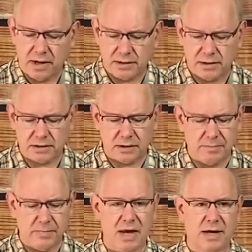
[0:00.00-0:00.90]
to
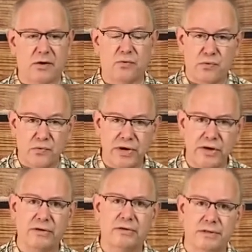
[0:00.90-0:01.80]
make a
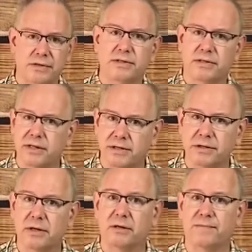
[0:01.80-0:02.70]
real
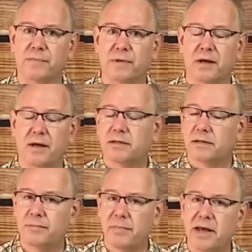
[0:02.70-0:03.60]
decision,
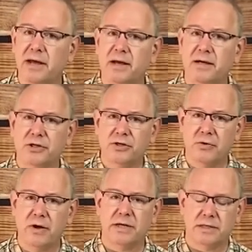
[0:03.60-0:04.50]
to make a
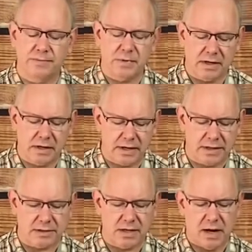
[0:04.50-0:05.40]
choice,
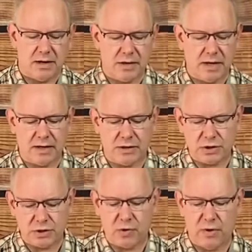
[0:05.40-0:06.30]
because the
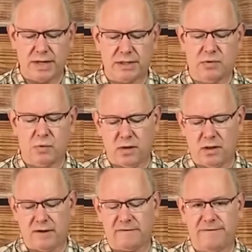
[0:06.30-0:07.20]
choice will
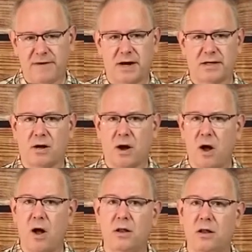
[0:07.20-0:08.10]
affect
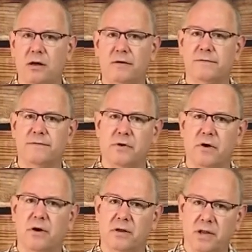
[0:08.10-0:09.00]
all of
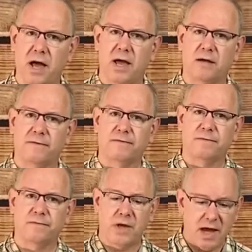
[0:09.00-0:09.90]
your life.
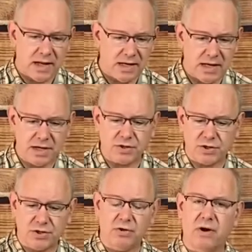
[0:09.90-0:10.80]
And
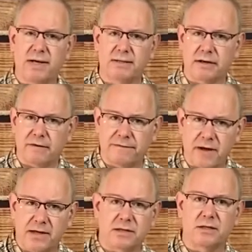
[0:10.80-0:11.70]
each choice
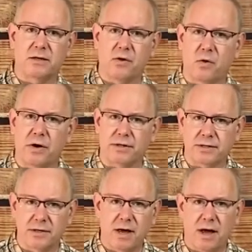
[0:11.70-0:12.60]
affects the
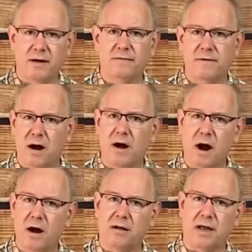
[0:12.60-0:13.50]
course of
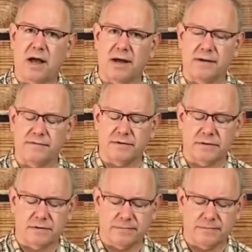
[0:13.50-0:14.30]
our lives.